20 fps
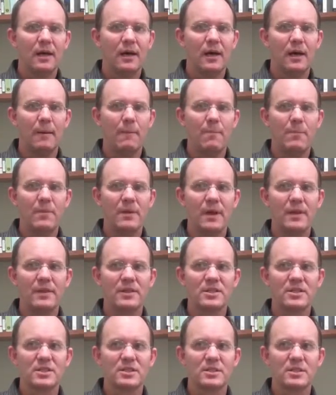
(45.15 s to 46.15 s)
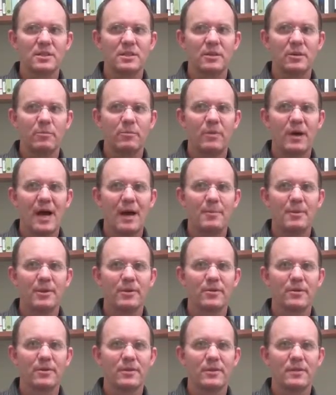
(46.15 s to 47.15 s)
Um, and this
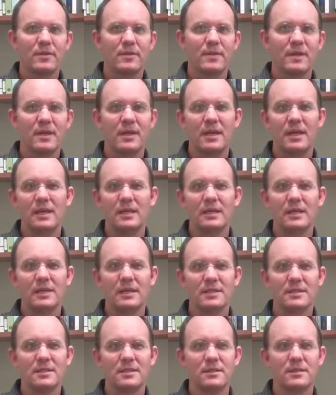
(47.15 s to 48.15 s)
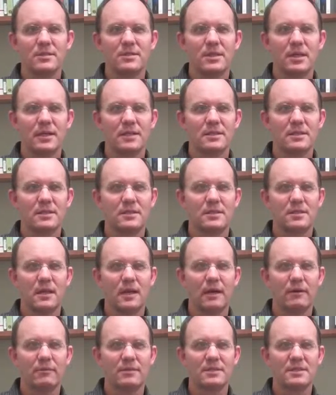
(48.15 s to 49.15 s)
popular thinking isn't just,
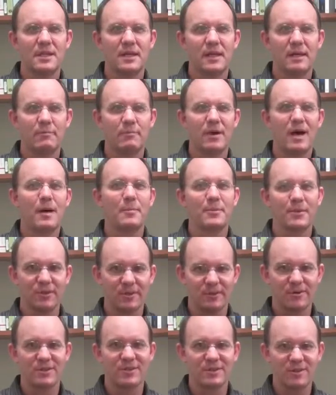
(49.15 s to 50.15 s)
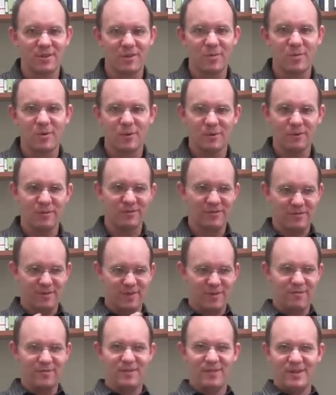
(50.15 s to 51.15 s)
I would say, popular just in the world of,
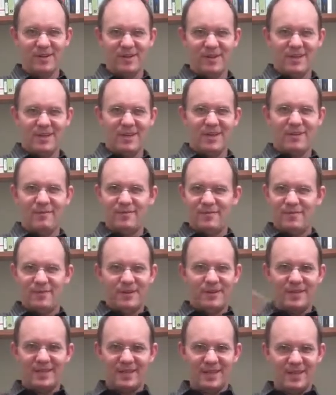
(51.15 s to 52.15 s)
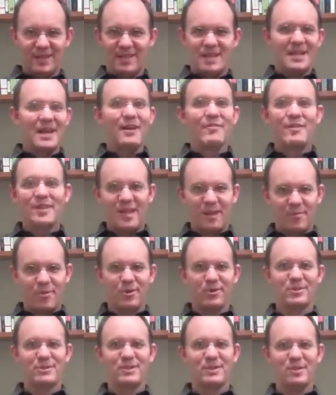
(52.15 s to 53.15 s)
of, of the everyday
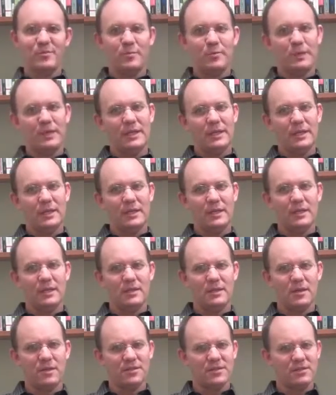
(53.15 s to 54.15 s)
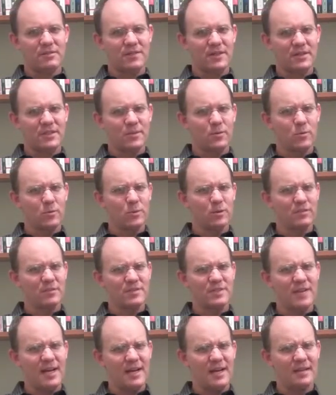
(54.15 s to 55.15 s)
person, but it, it also affects the world of
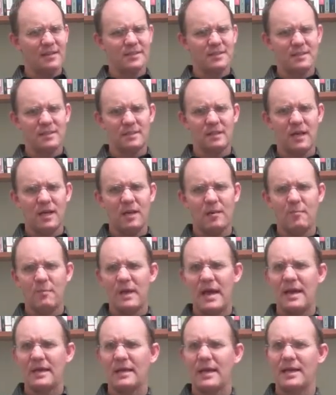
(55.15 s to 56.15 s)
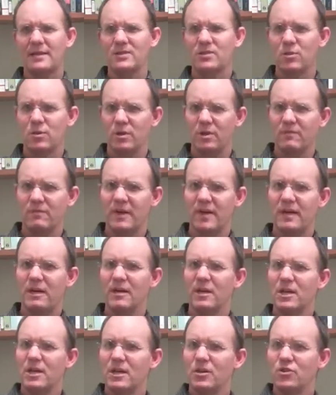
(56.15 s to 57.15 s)
science um, at, at, sort of a
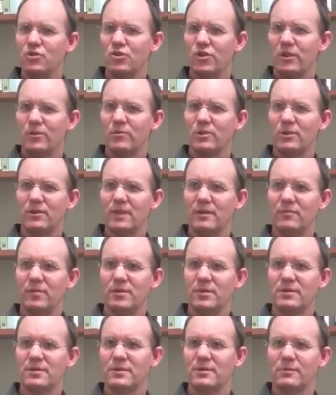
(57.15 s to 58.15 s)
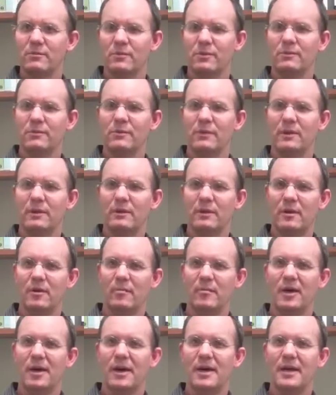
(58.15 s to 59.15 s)
general level. So when,
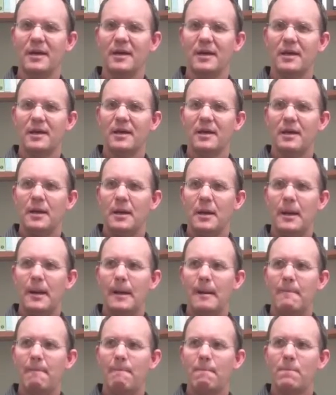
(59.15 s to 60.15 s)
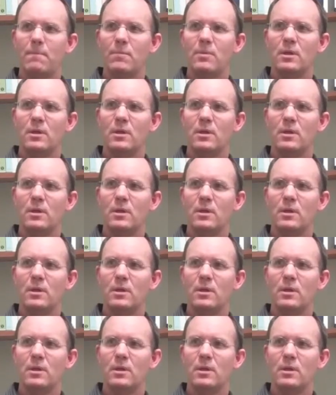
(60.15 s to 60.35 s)
thereby um,